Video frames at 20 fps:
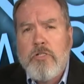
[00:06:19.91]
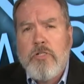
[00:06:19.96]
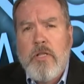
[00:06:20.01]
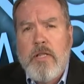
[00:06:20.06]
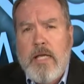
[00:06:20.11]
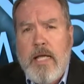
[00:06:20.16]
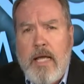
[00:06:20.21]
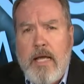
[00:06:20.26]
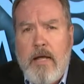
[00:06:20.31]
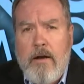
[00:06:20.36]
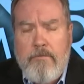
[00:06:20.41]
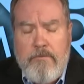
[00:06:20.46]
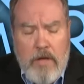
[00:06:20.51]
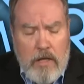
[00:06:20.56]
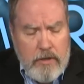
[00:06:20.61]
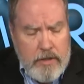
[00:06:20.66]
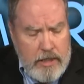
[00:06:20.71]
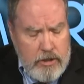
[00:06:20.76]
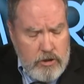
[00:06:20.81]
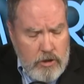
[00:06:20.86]
so they could get a
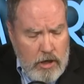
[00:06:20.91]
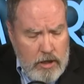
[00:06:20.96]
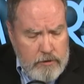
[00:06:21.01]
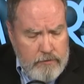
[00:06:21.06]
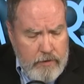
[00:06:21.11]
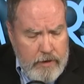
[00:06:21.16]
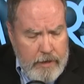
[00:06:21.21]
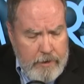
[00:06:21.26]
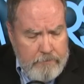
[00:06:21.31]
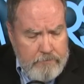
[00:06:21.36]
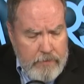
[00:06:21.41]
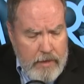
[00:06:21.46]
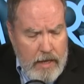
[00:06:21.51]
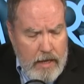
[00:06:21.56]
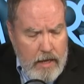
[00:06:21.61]
felony charge for him.